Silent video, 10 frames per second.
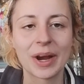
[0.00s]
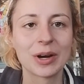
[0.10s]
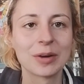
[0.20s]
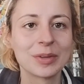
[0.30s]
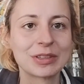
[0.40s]

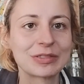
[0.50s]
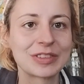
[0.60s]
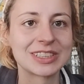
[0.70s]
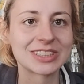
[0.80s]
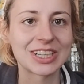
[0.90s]
herbal
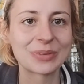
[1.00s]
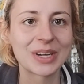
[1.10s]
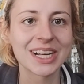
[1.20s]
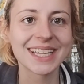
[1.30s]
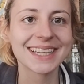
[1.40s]
infuser
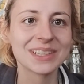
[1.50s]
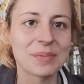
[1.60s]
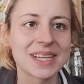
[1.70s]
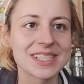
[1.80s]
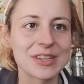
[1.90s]
working to
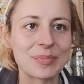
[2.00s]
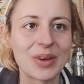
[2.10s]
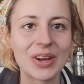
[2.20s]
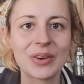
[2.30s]
make some